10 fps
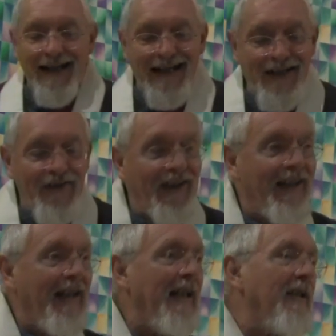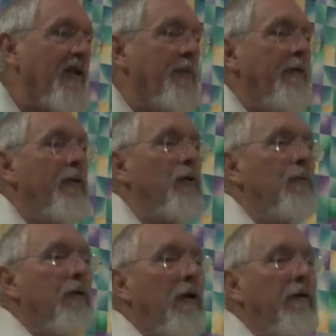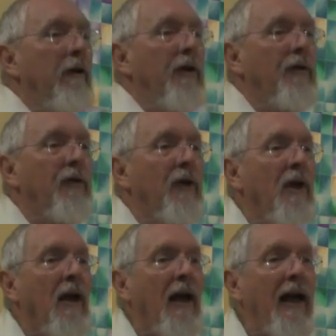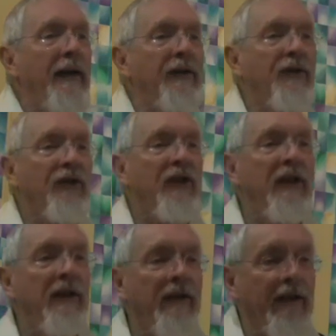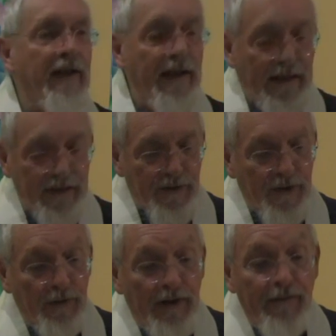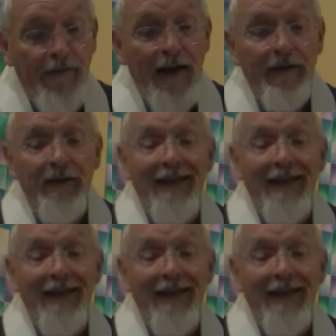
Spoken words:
is the key to spiritual progress and the key to, in fact,